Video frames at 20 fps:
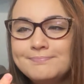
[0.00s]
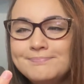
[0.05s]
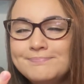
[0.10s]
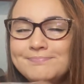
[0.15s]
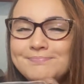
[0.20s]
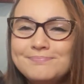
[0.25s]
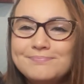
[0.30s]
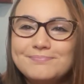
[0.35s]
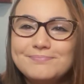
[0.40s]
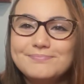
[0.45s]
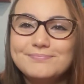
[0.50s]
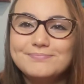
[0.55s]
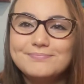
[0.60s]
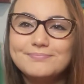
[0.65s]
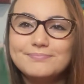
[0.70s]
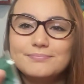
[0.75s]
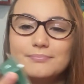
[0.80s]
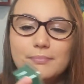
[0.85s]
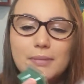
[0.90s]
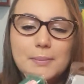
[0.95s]

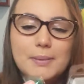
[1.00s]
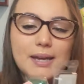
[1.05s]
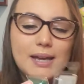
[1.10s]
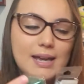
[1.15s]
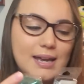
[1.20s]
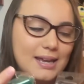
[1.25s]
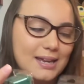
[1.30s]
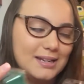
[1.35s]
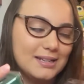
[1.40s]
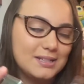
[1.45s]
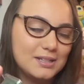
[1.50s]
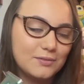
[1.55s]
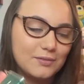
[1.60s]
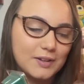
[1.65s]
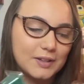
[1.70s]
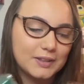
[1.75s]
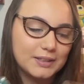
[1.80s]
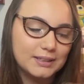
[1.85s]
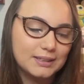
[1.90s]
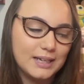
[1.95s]
Mm, maybe a hint of
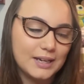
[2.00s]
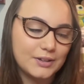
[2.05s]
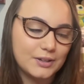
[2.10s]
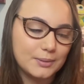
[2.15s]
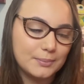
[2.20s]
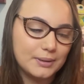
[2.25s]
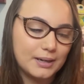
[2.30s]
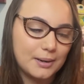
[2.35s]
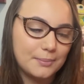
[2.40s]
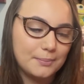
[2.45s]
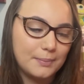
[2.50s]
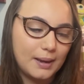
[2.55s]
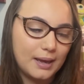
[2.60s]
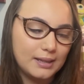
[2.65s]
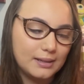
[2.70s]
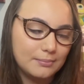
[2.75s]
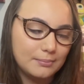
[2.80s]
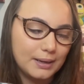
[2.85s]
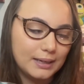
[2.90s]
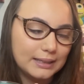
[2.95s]
like the leather, but I'm ma
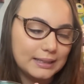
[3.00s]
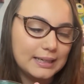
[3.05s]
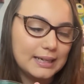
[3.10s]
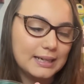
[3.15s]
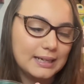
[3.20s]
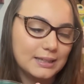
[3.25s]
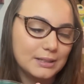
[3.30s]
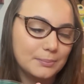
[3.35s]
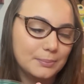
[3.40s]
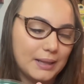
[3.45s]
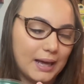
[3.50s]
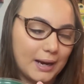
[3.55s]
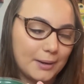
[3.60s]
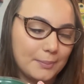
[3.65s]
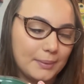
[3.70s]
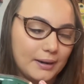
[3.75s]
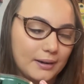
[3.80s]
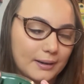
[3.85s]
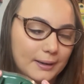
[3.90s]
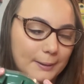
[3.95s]
mainly getting the
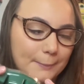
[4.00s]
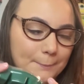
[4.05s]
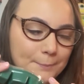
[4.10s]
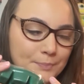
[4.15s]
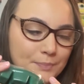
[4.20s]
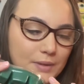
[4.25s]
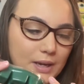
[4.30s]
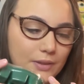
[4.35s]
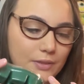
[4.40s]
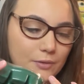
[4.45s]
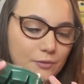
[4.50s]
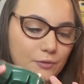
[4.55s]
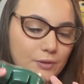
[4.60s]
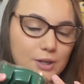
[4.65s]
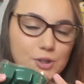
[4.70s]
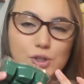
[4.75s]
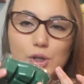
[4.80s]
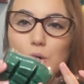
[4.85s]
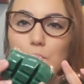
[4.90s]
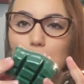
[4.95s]
blackberry and the
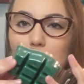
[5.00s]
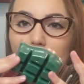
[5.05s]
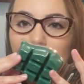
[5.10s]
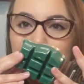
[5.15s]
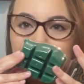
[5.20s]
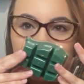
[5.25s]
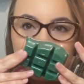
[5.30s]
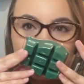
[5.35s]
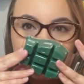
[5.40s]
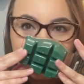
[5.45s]
fresh oak moss.